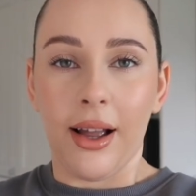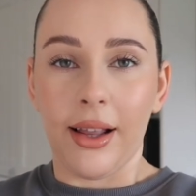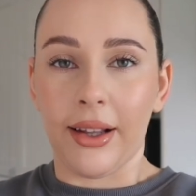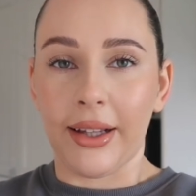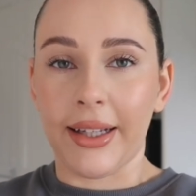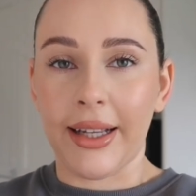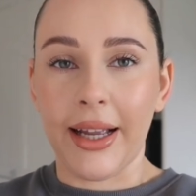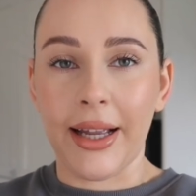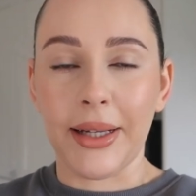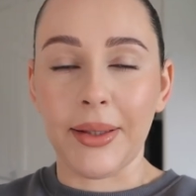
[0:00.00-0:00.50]

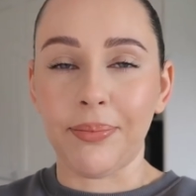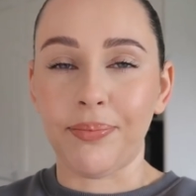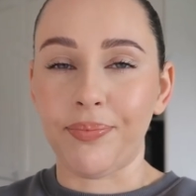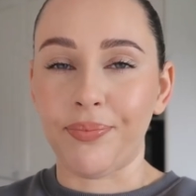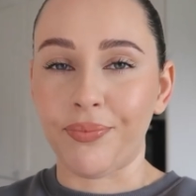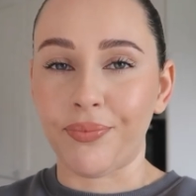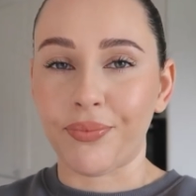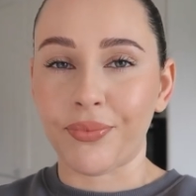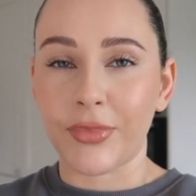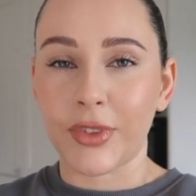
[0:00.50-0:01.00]

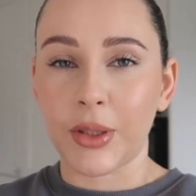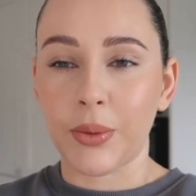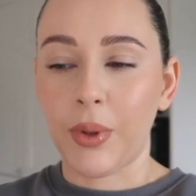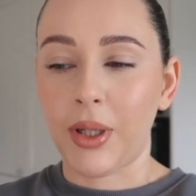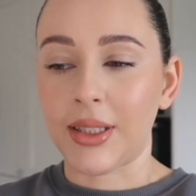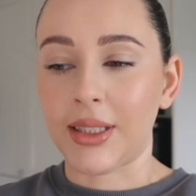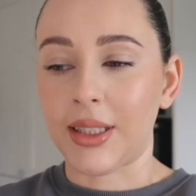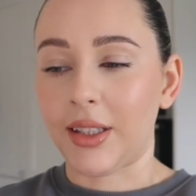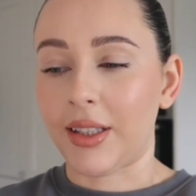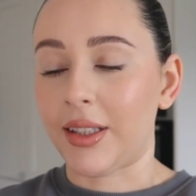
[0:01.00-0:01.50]

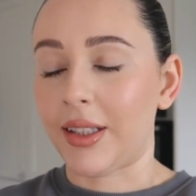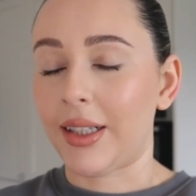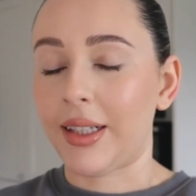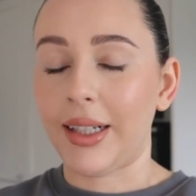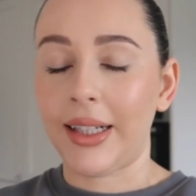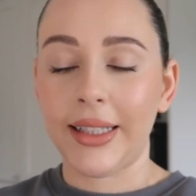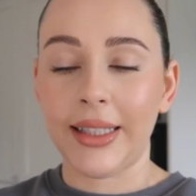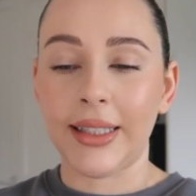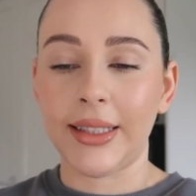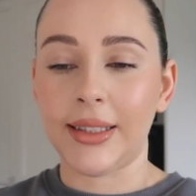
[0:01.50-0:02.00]
a
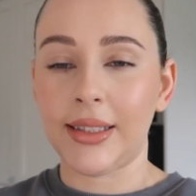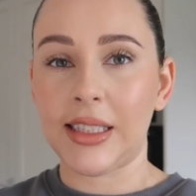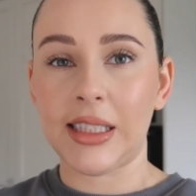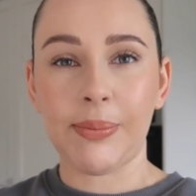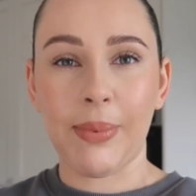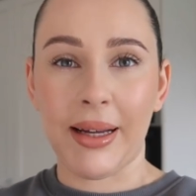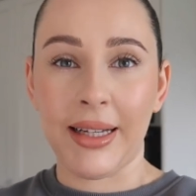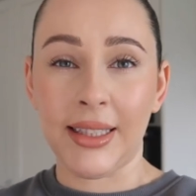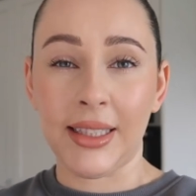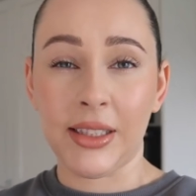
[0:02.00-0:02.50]
clean
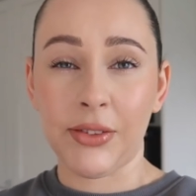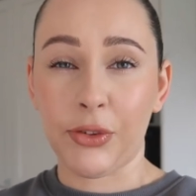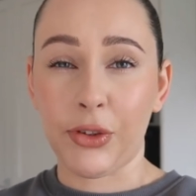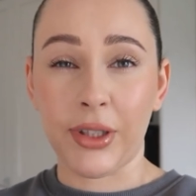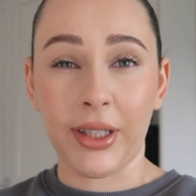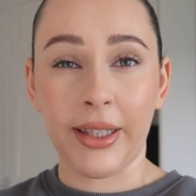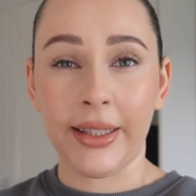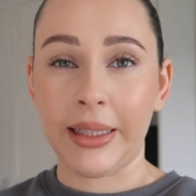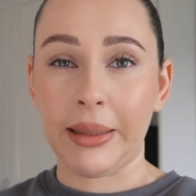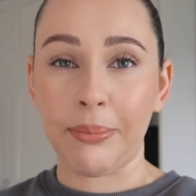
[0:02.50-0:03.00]
space for
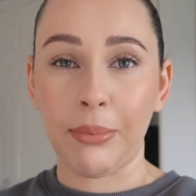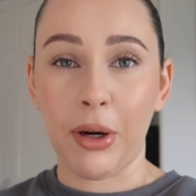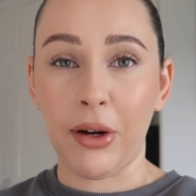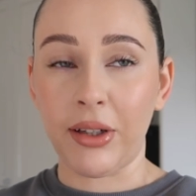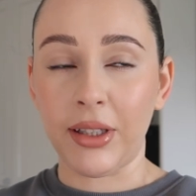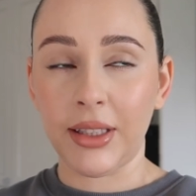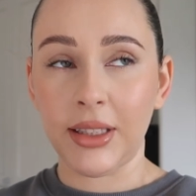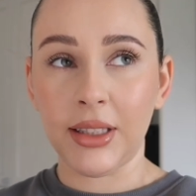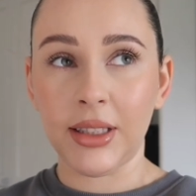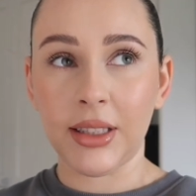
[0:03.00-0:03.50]
a clean
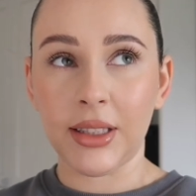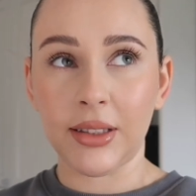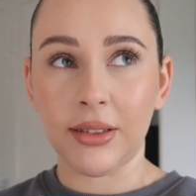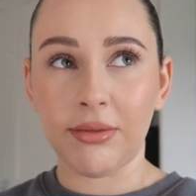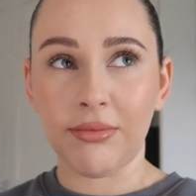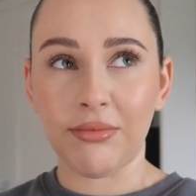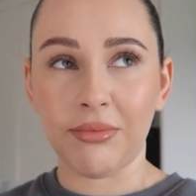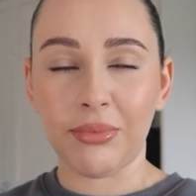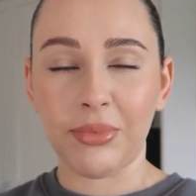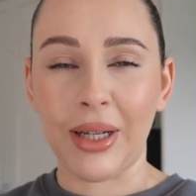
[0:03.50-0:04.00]
mind.
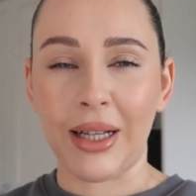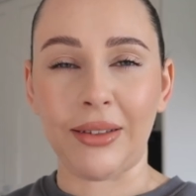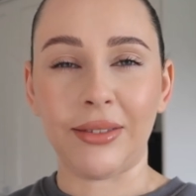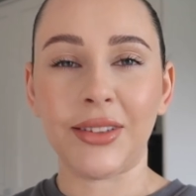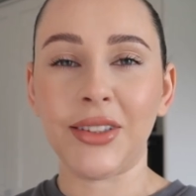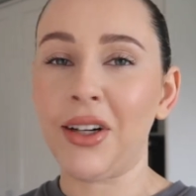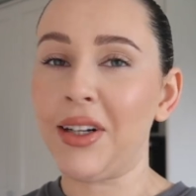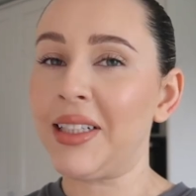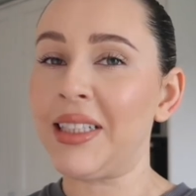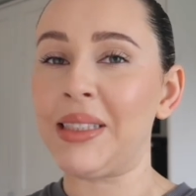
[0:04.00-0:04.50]
Well,
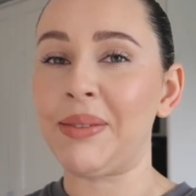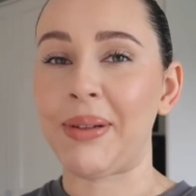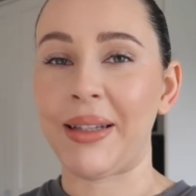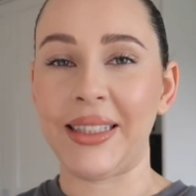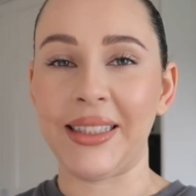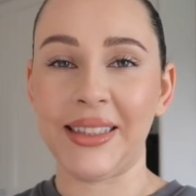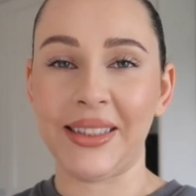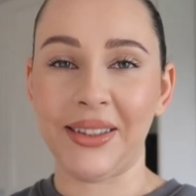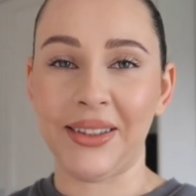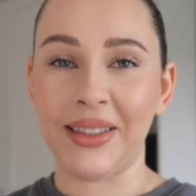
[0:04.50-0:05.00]
tidy
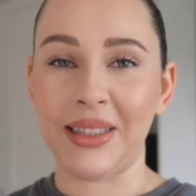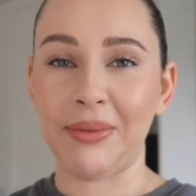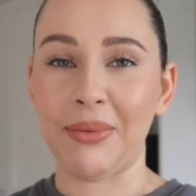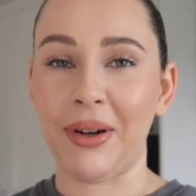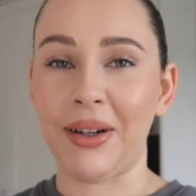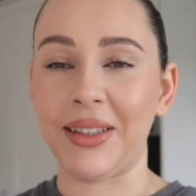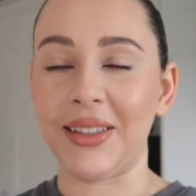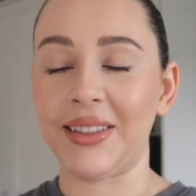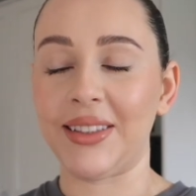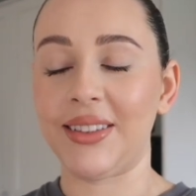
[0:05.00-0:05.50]
space, tidy
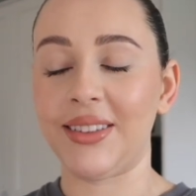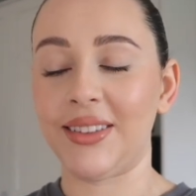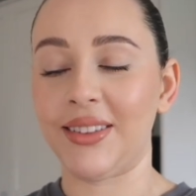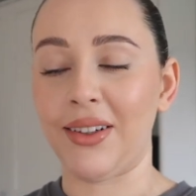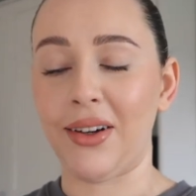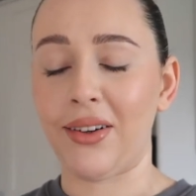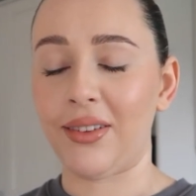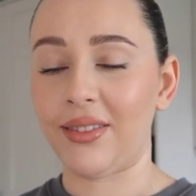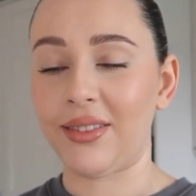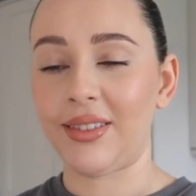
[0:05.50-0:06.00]
mind,
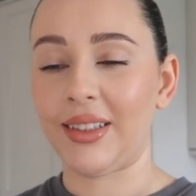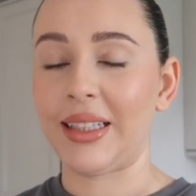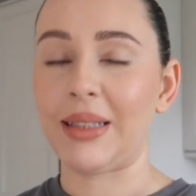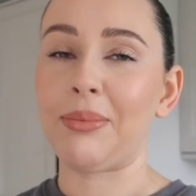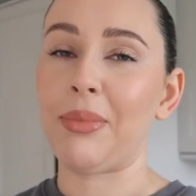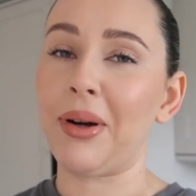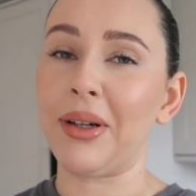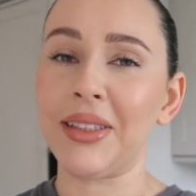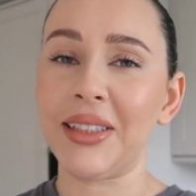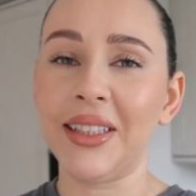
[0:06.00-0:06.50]
not
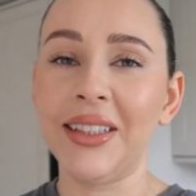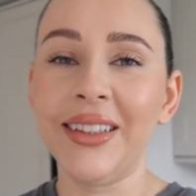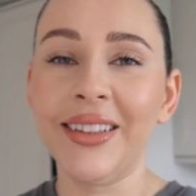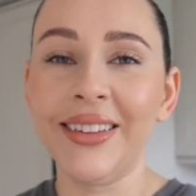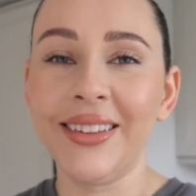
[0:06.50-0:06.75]
clean mind.